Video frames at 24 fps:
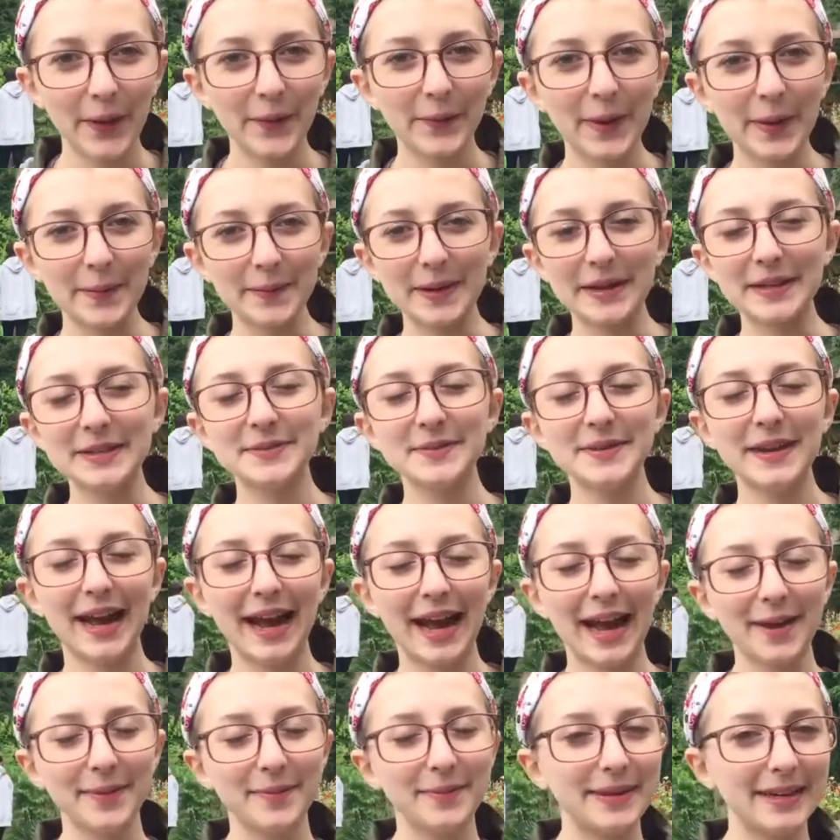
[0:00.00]
What makes me
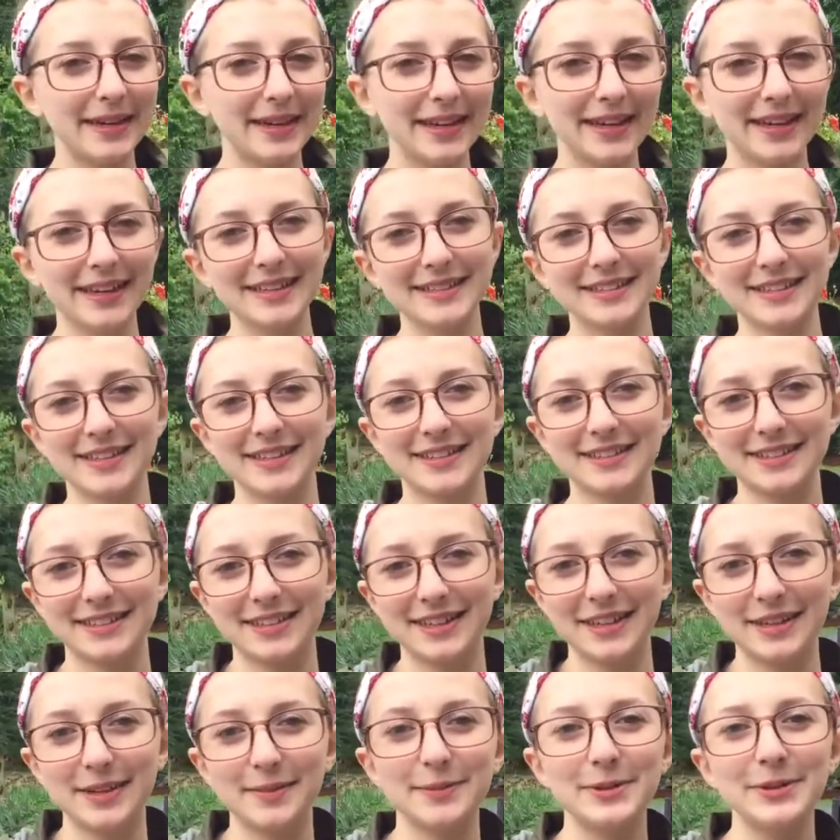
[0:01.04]
happy is
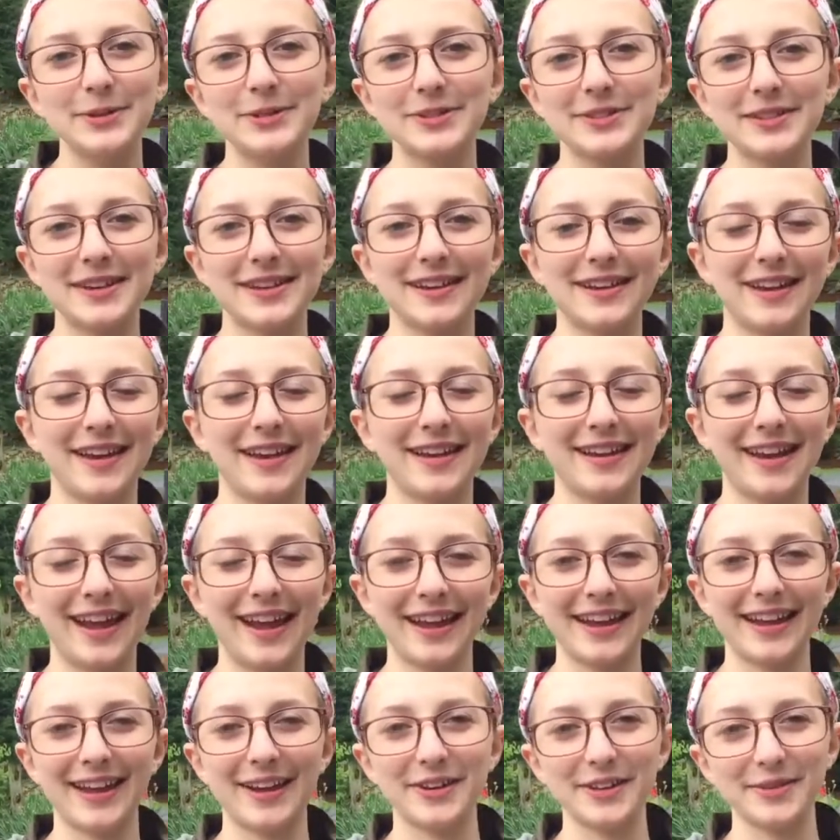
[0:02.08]
listening to music and
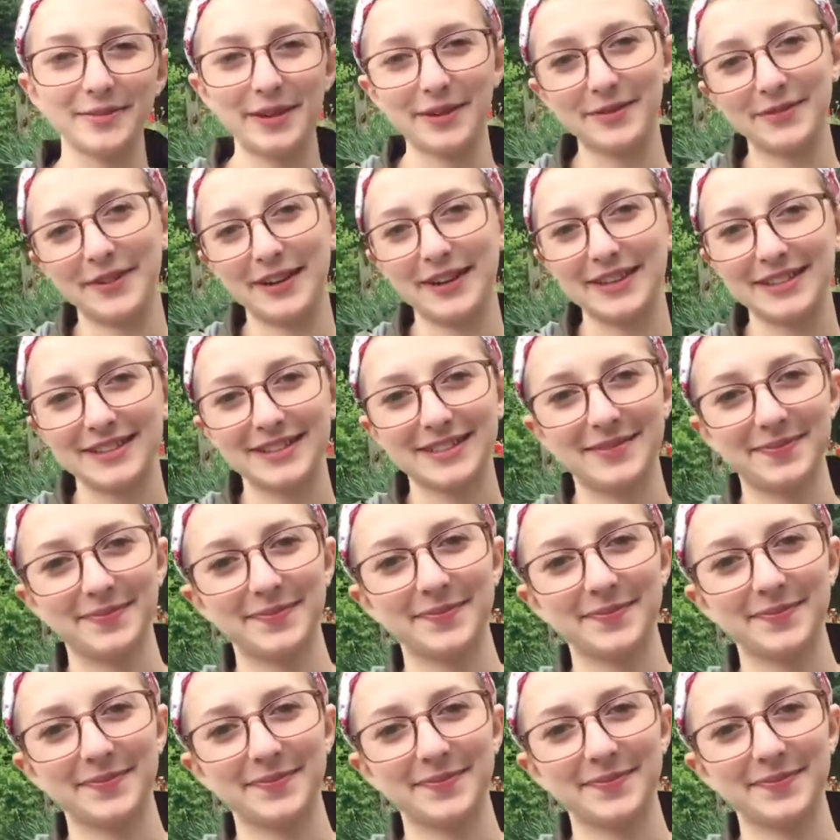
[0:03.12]
hanging out with my friends.